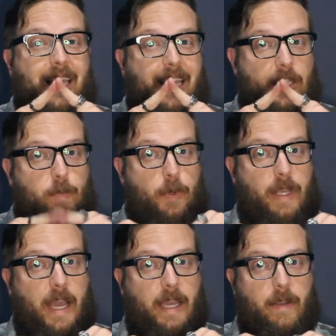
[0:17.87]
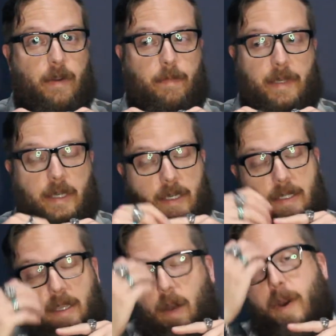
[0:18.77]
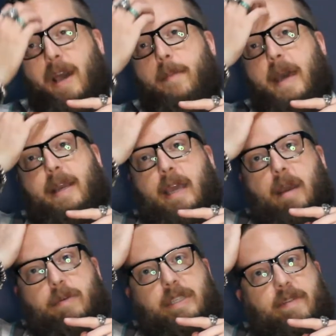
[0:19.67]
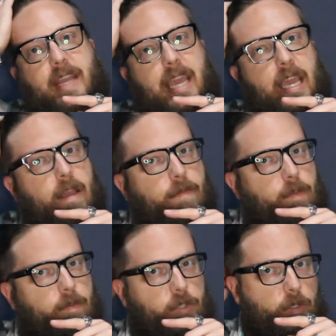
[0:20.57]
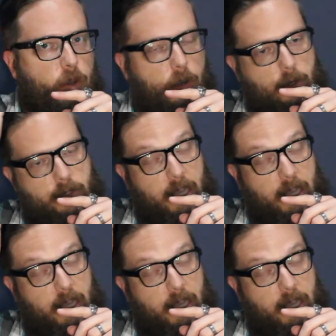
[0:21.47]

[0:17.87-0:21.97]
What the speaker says: it's pretty accurate because a while back I was given a handful of cigars,